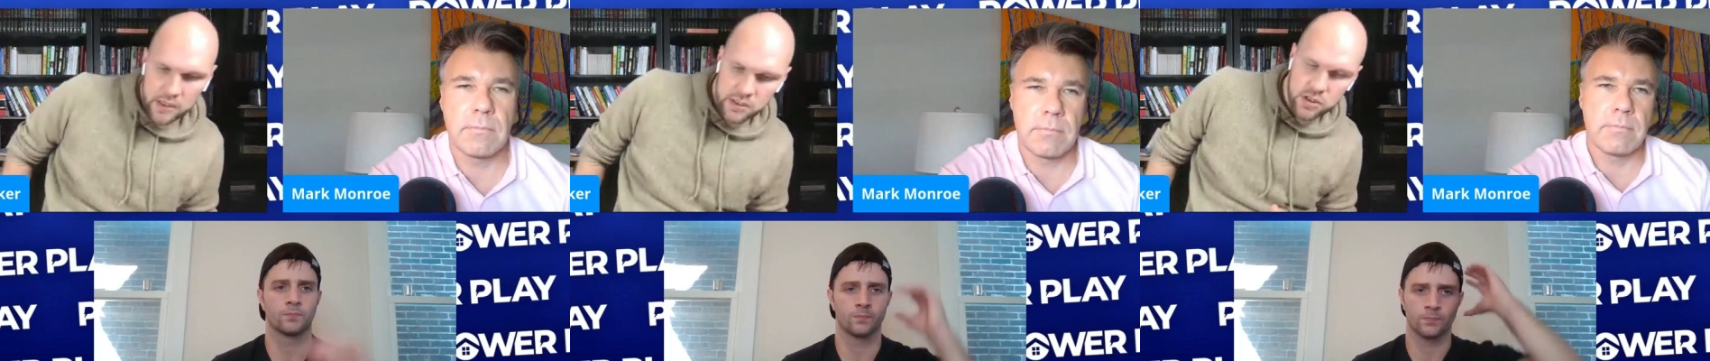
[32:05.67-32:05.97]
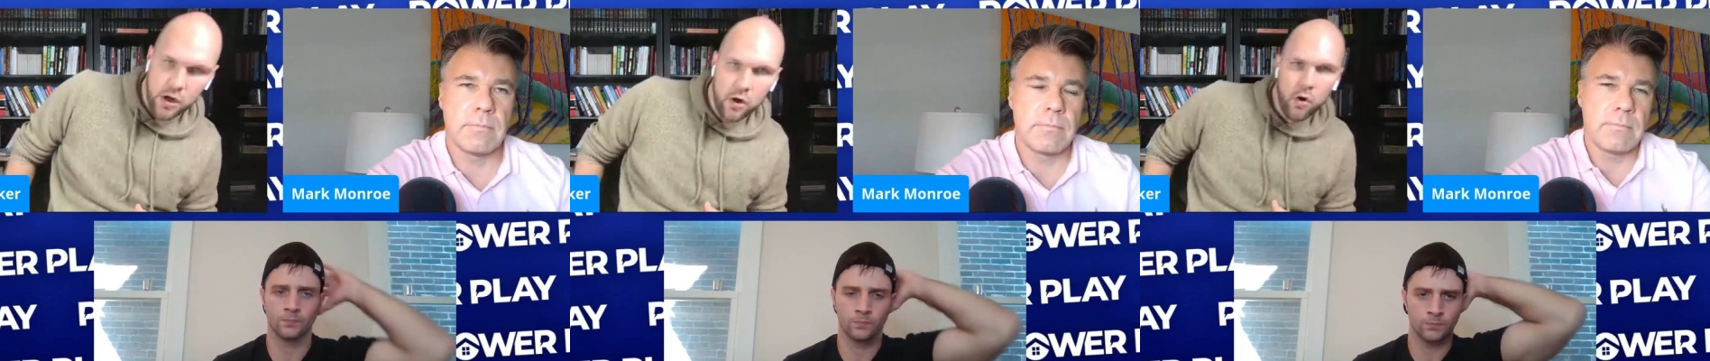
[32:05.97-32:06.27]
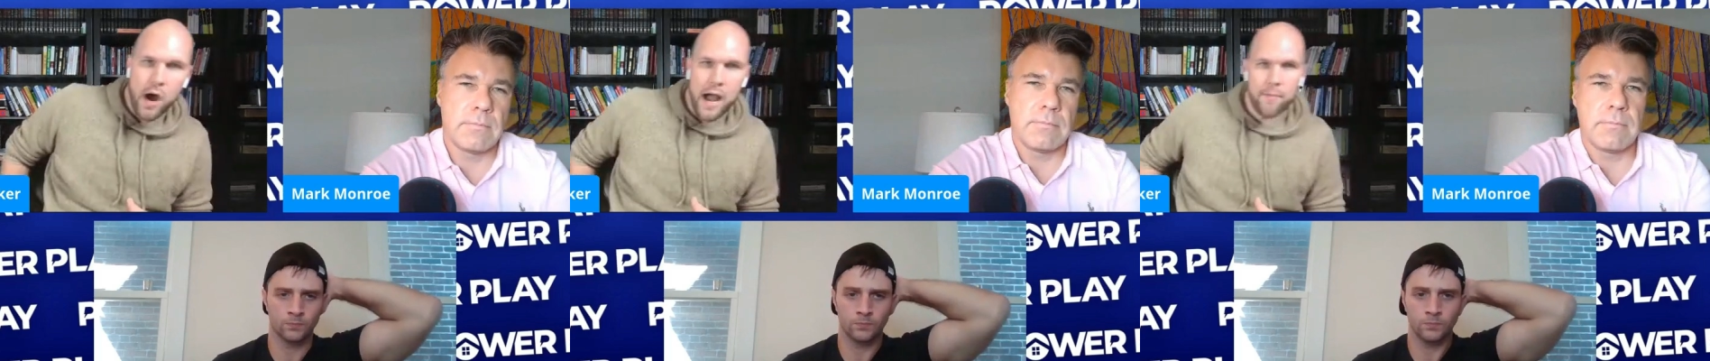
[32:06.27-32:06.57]

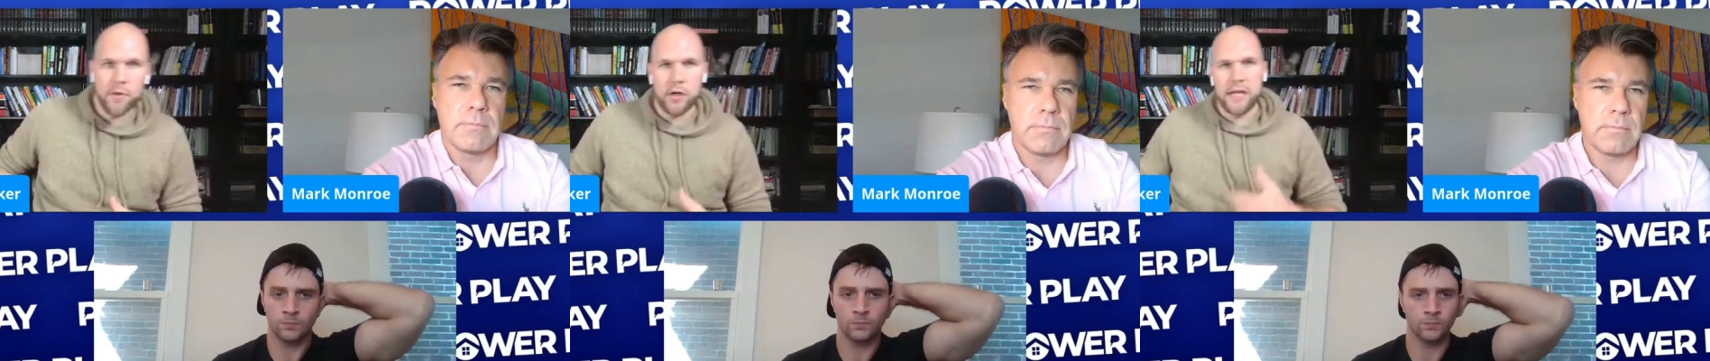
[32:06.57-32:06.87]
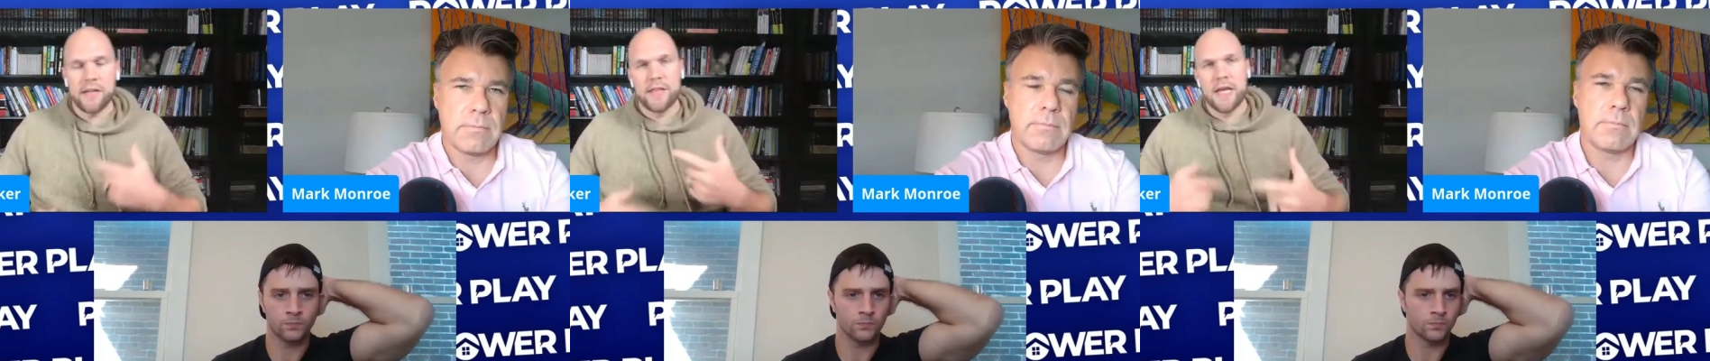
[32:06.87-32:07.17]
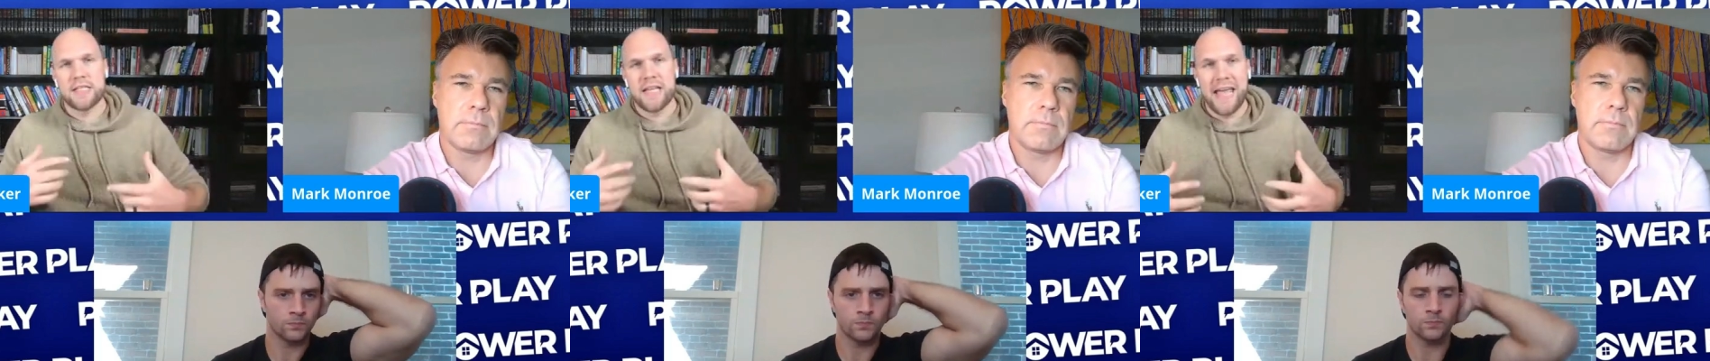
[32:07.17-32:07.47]
Speaker 1: So I'm looking at
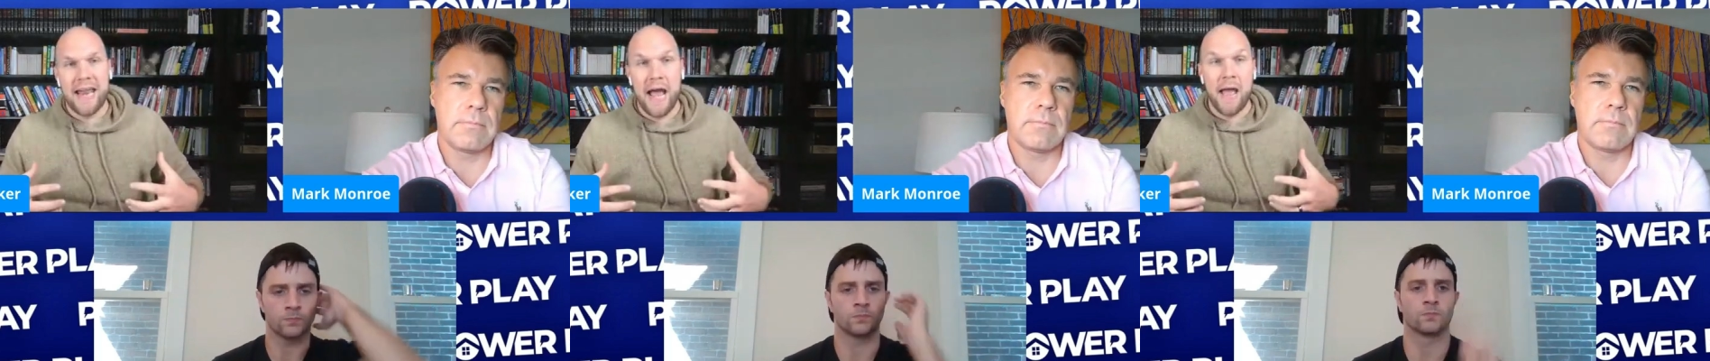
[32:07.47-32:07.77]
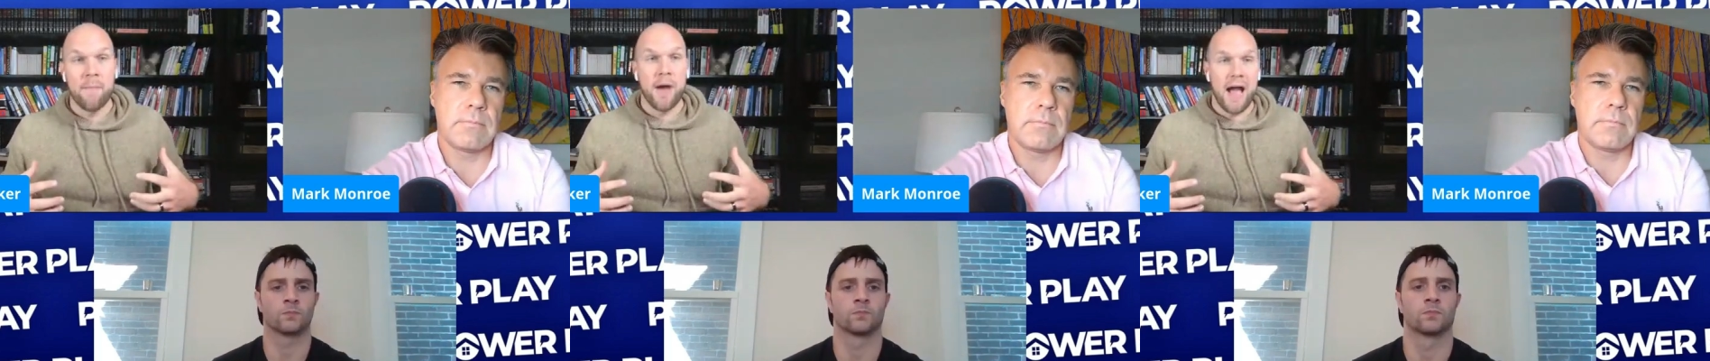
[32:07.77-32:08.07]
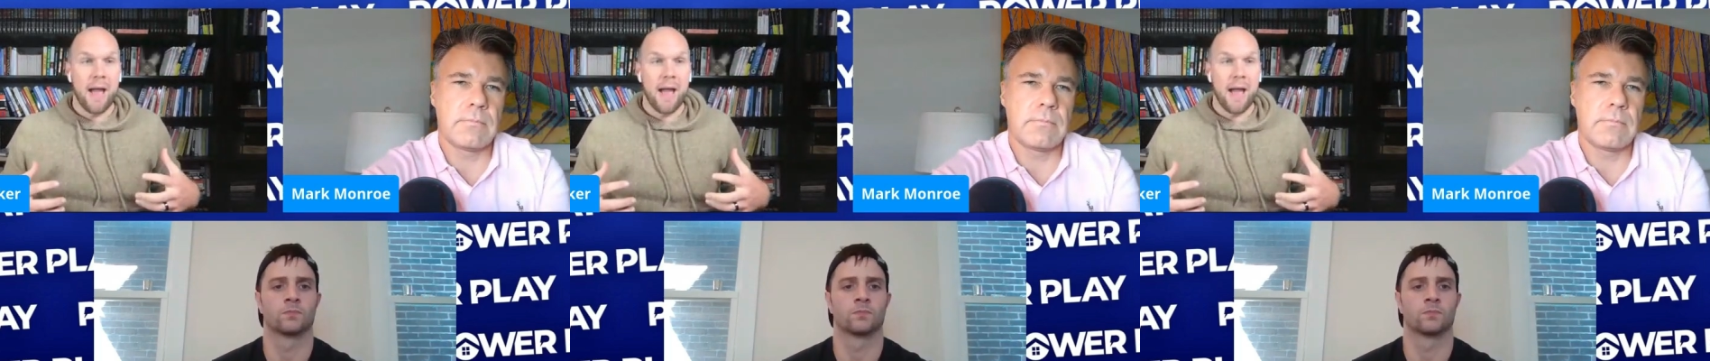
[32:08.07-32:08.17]
this and I'm